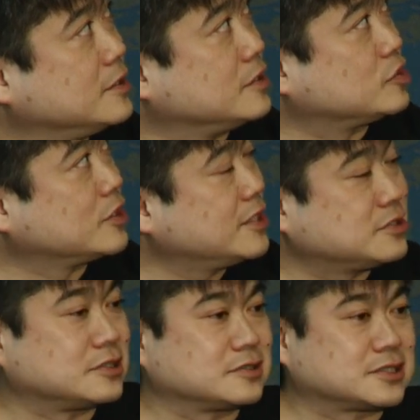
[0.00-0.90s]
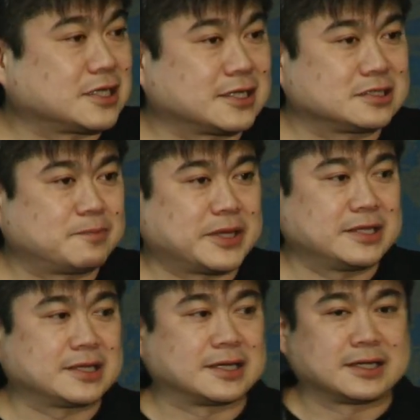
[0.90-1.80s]
it, changes uh,
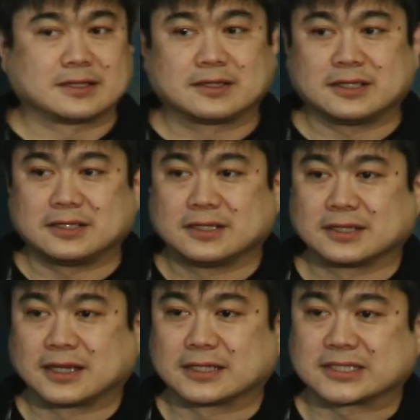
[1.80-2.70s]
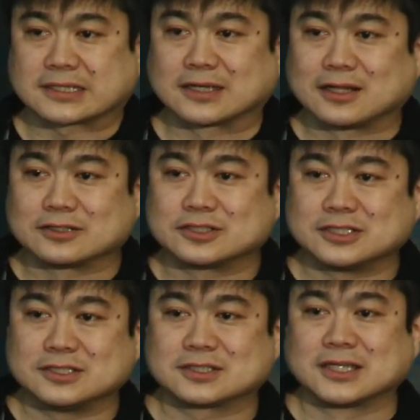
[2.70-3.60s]
depending on the uh,
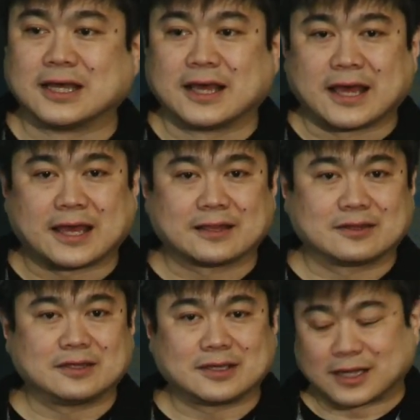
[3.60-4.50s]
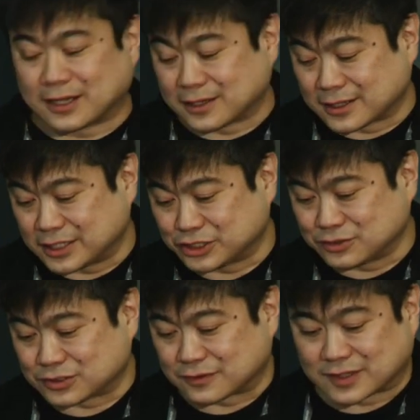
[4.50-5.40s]
technologies and the uh,
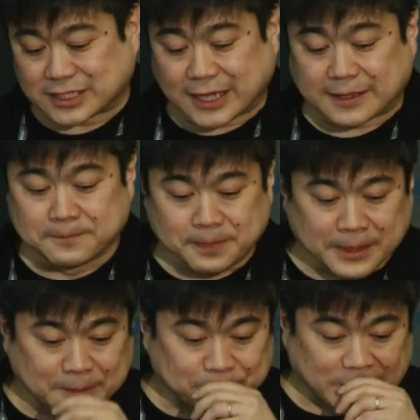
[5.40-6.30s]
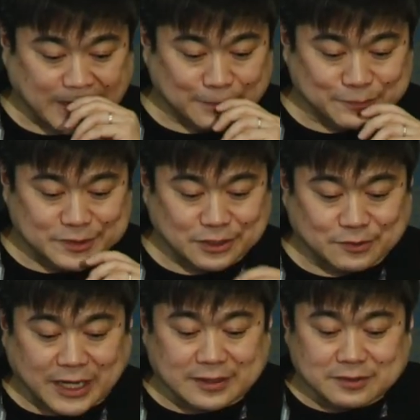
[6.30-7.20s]
issues of the day. Um,
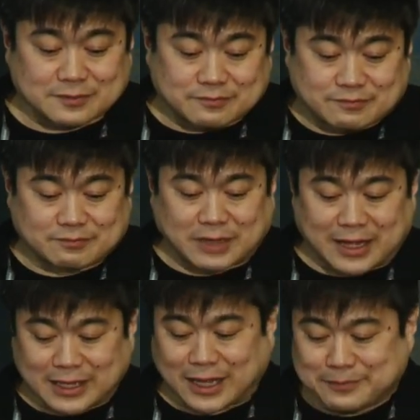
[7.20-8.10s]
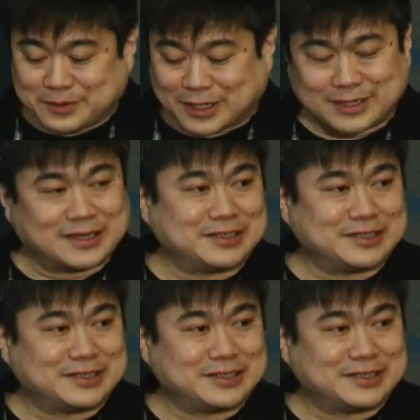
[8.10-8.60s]
so I think I, am an